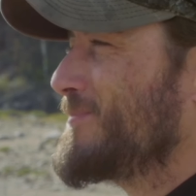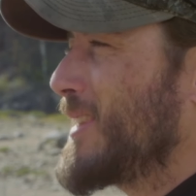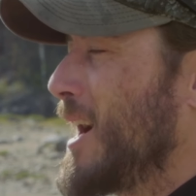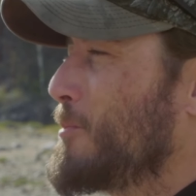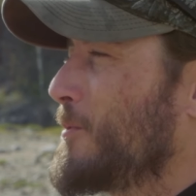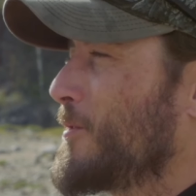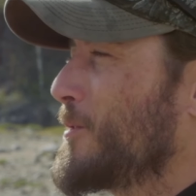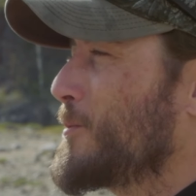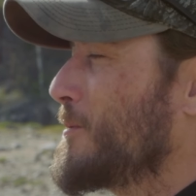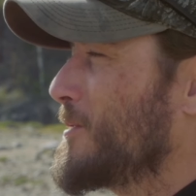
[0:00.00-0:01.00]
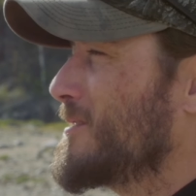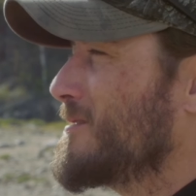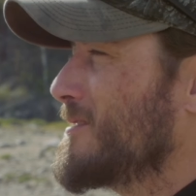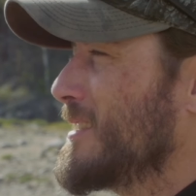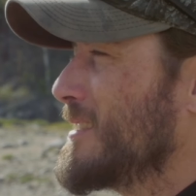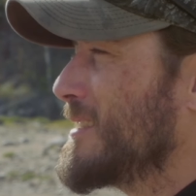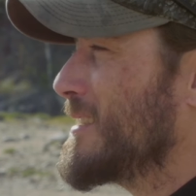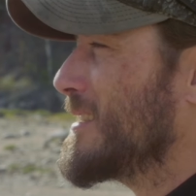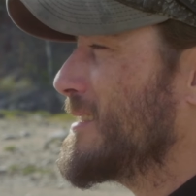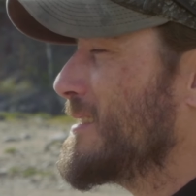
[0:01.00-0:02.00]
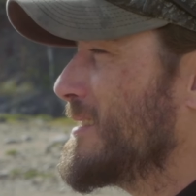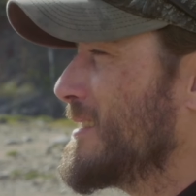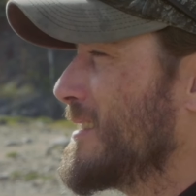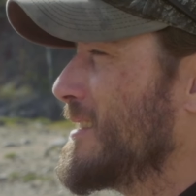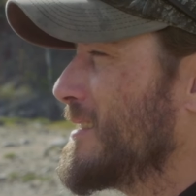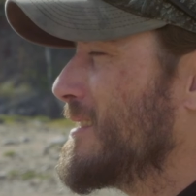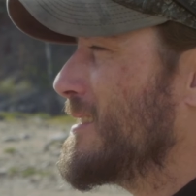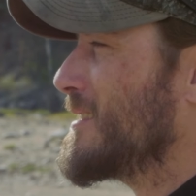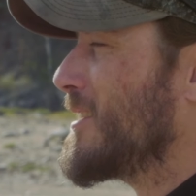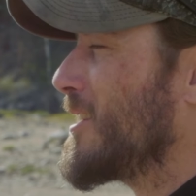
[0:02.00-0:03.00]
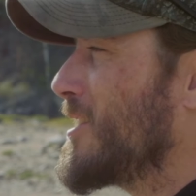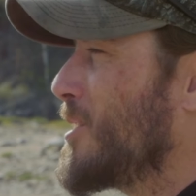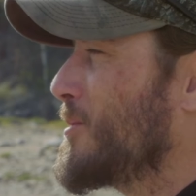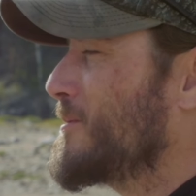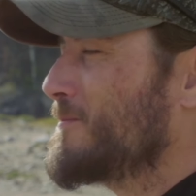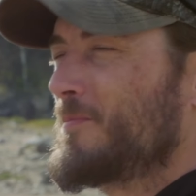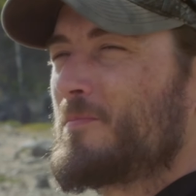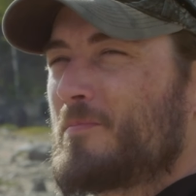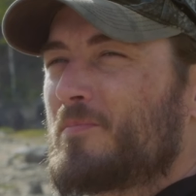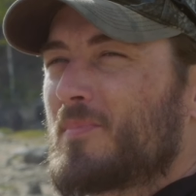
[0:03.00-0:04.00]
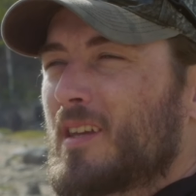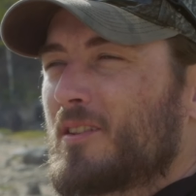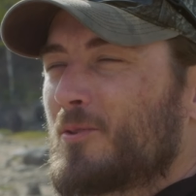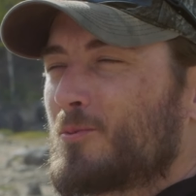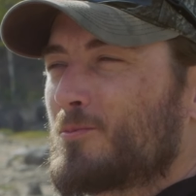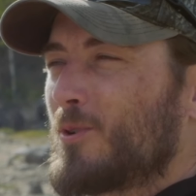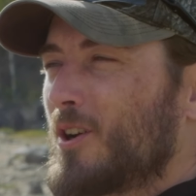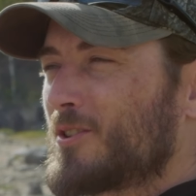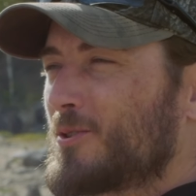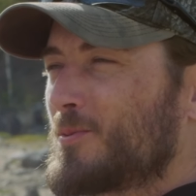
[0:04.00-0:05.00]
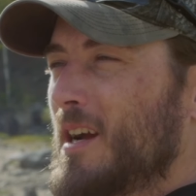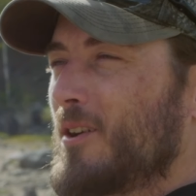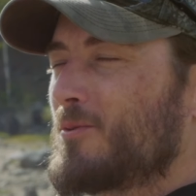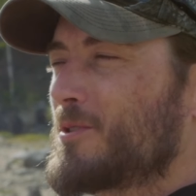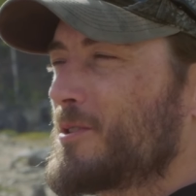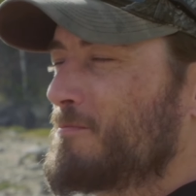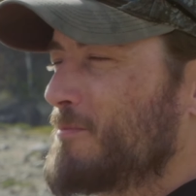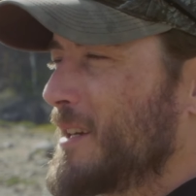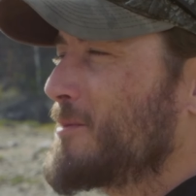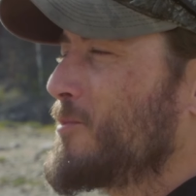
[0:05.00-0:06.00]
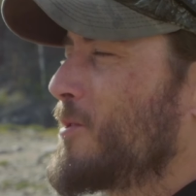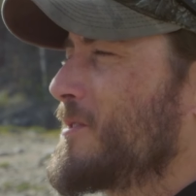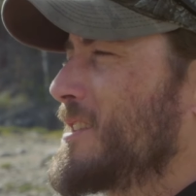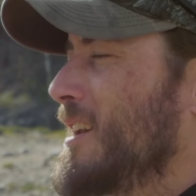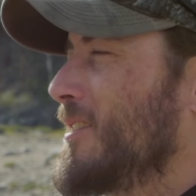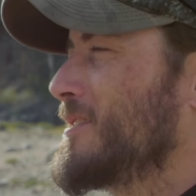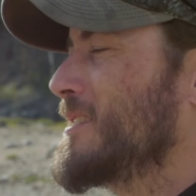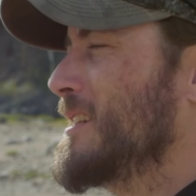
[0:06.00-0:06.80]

I prefer the river. It's a lot calmer, and the rocks are round, which makes it more of a challenge.